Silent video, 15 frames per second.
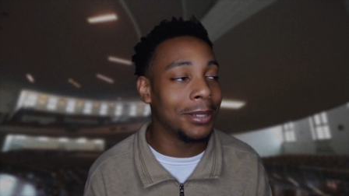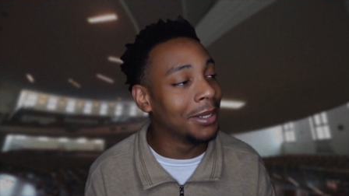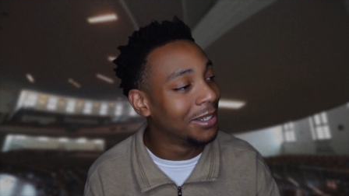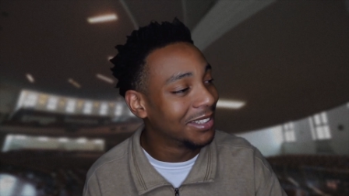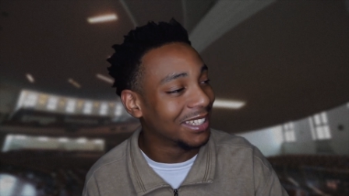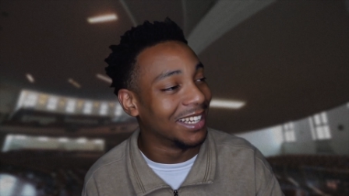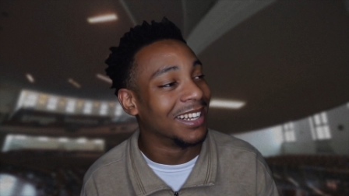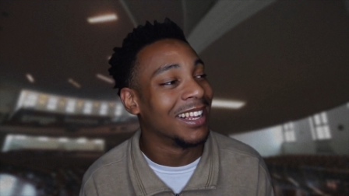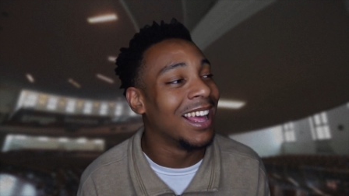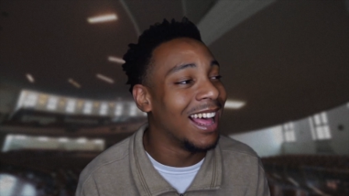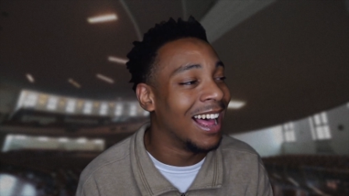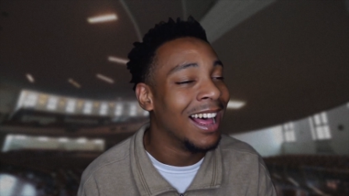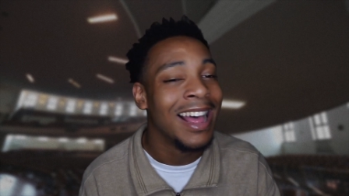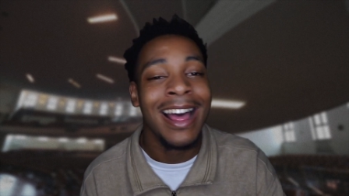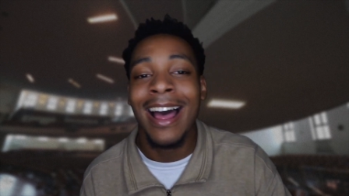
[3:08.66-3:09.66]

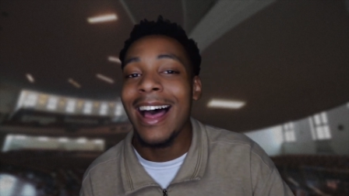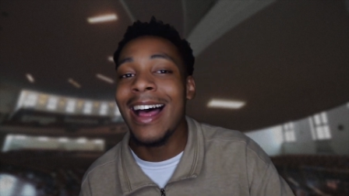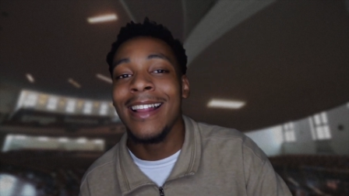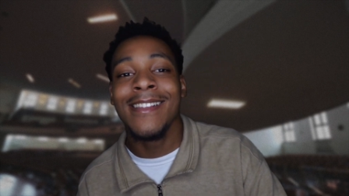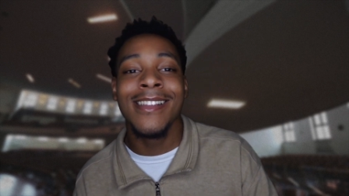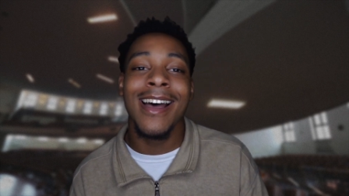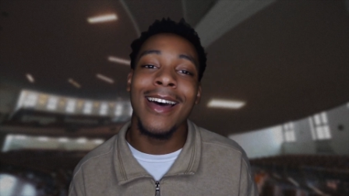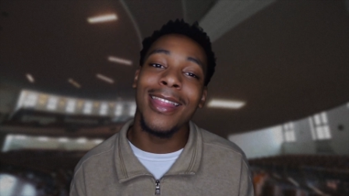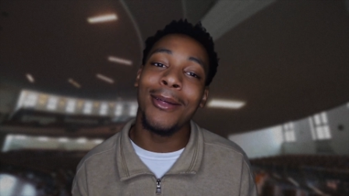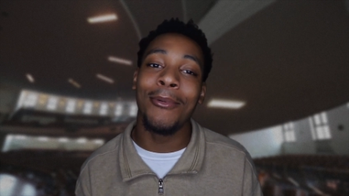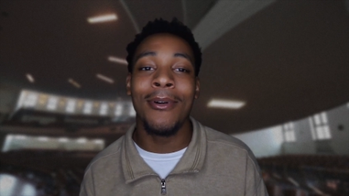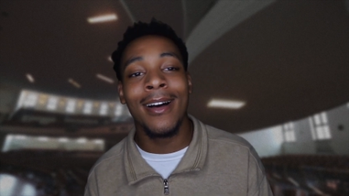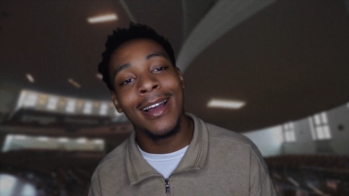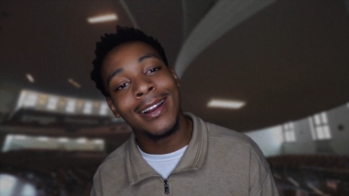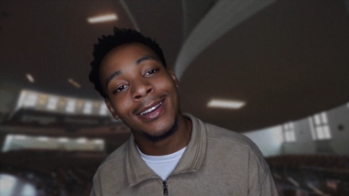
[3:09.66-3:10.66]
uh, another
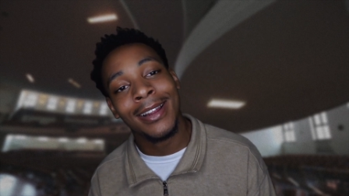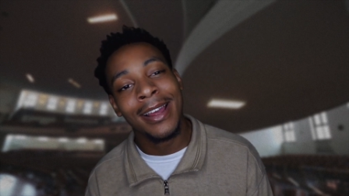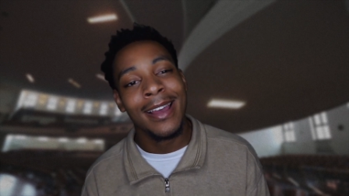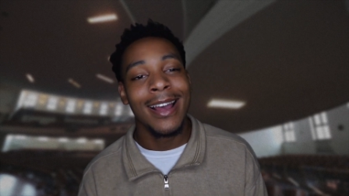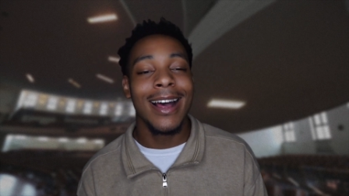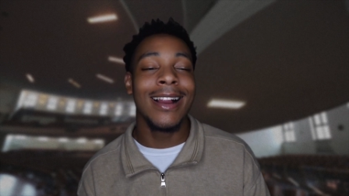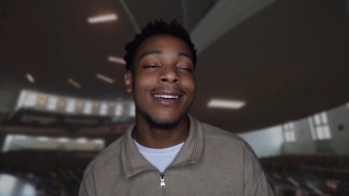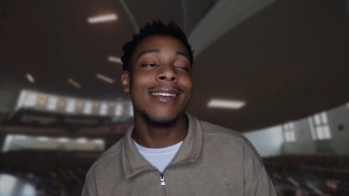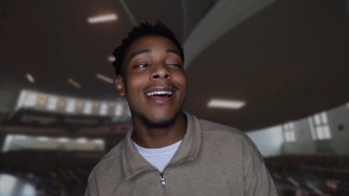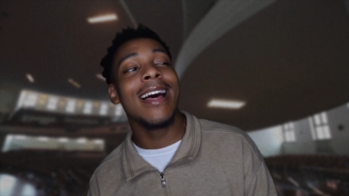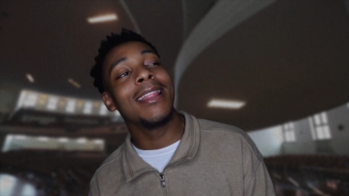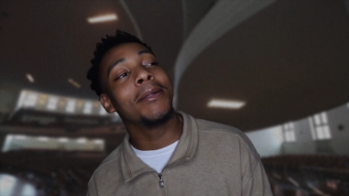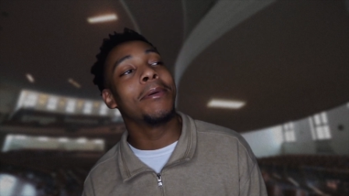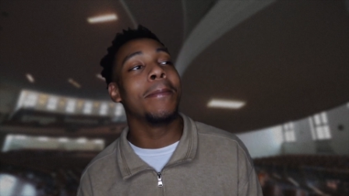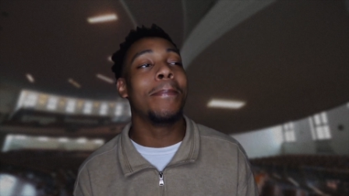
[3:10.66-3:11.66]
one,
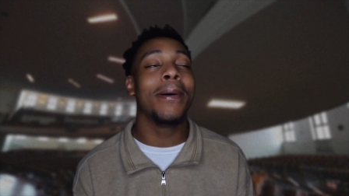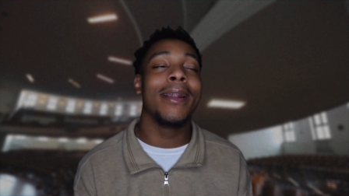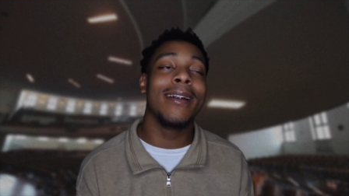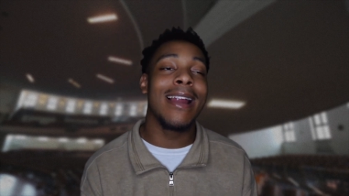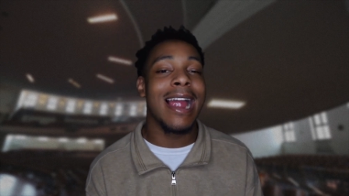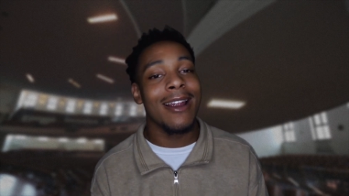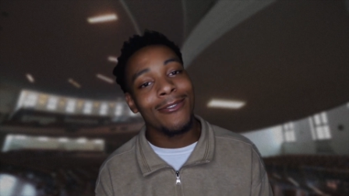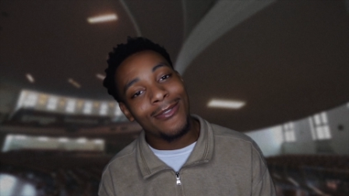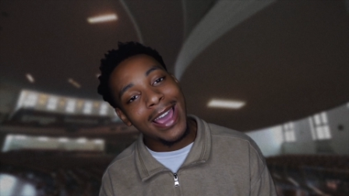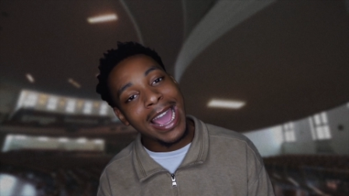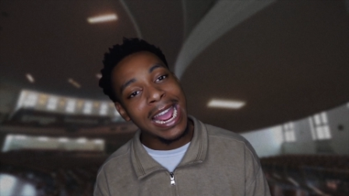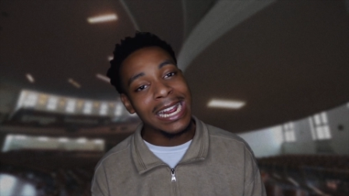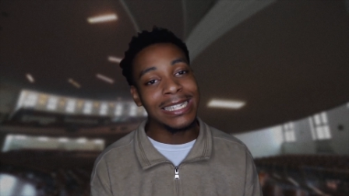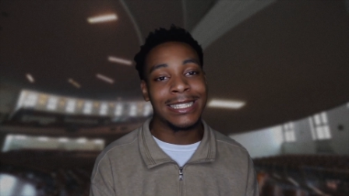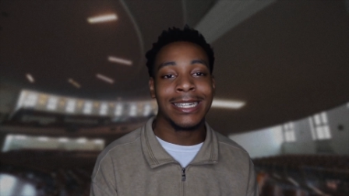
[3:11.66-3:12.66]
another one, put in our
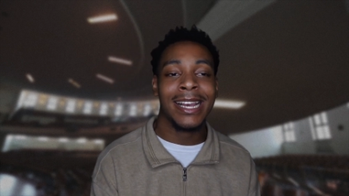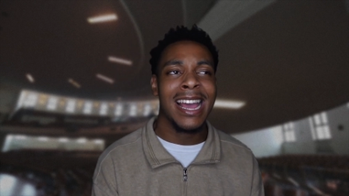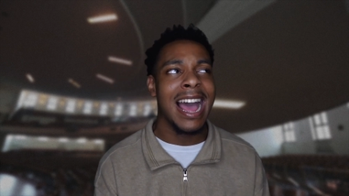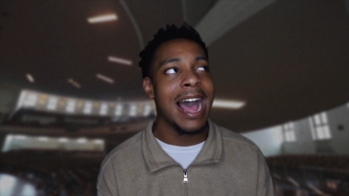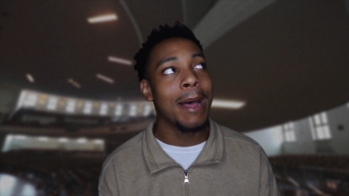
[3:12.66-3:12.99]
face.